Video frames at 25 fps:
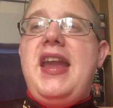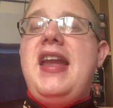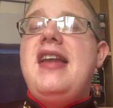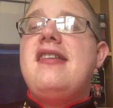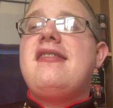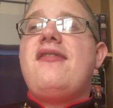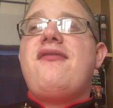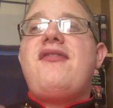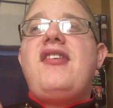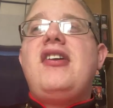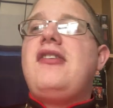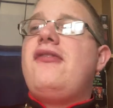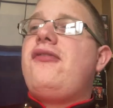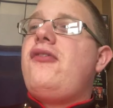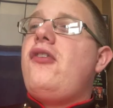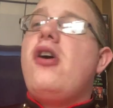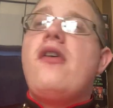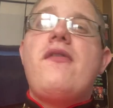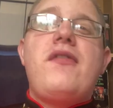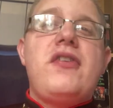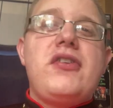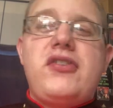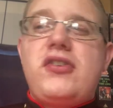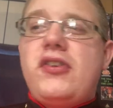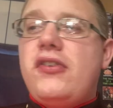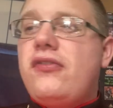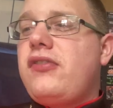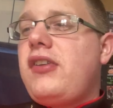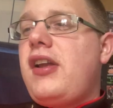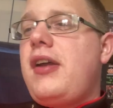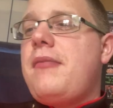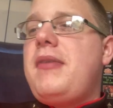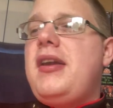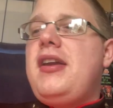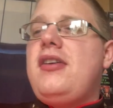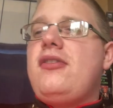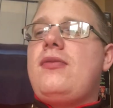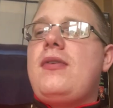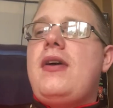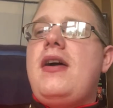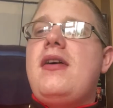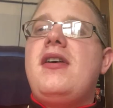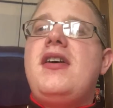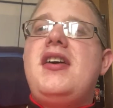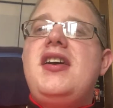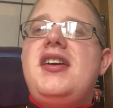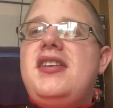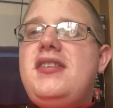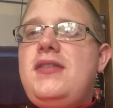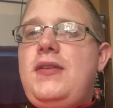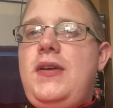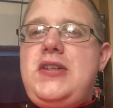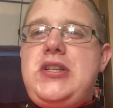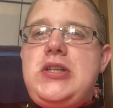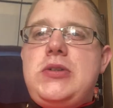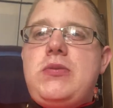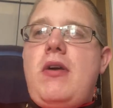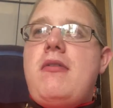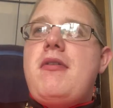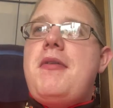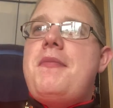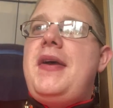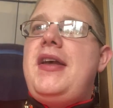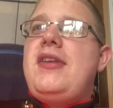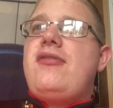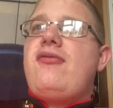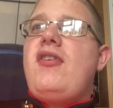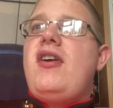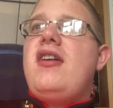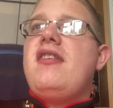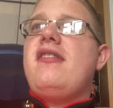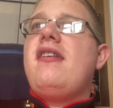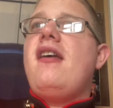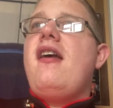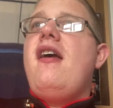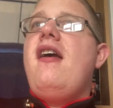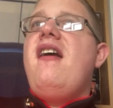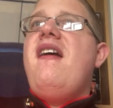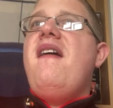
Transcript: he's a fan of other stuff like me as well, which is why we're best friends.